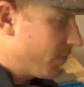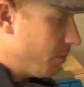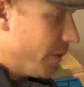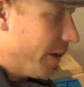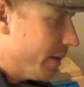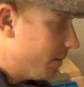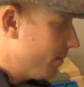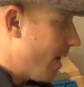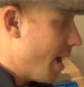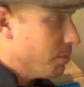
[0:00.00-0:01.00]
But
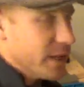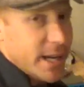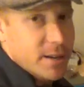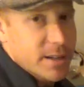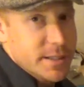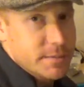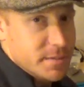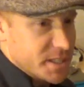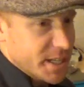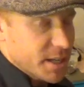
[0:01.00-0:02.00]
I'm planning
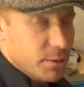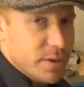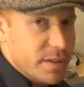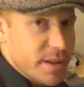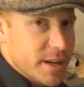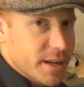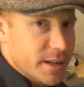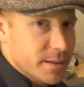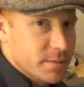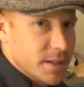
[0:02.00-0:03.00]
on sticking with the